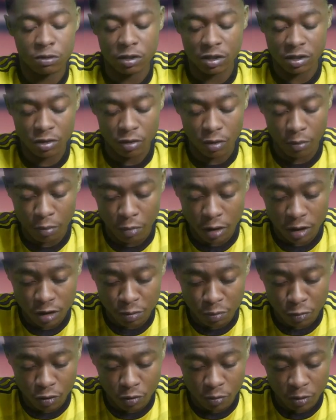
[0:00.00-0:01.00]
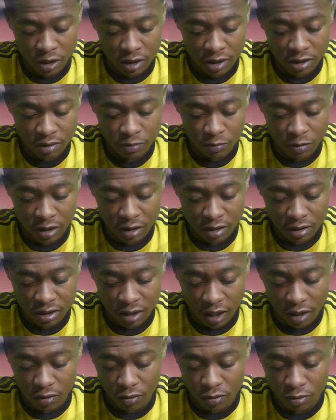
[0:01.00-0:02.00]
there's not much more we can
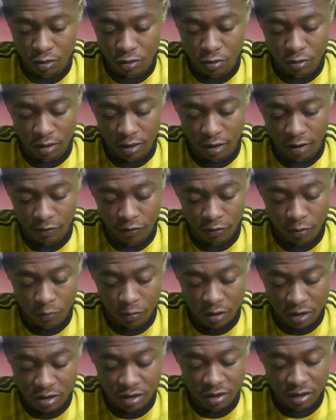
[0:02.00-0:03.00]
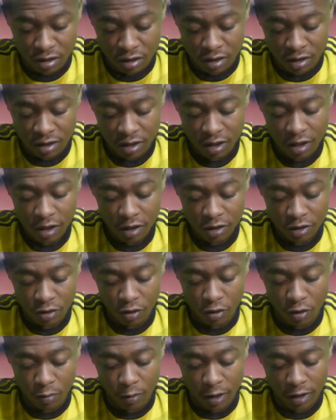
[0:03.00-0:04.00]
say or do on that front. We just need to
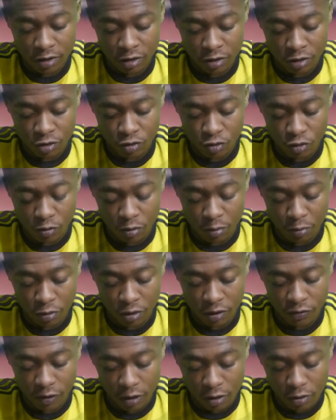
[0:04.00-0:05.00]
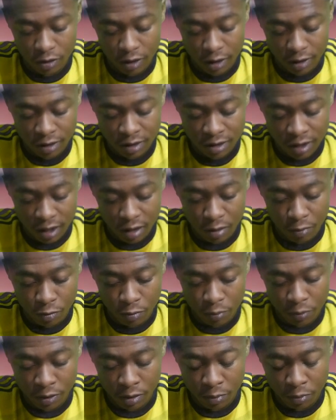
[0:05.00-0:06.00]
go back to the drawing board. If I look at the
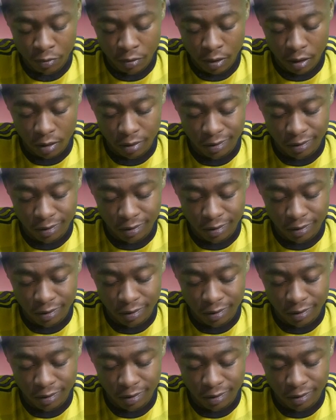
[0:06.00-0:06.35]
table, people, at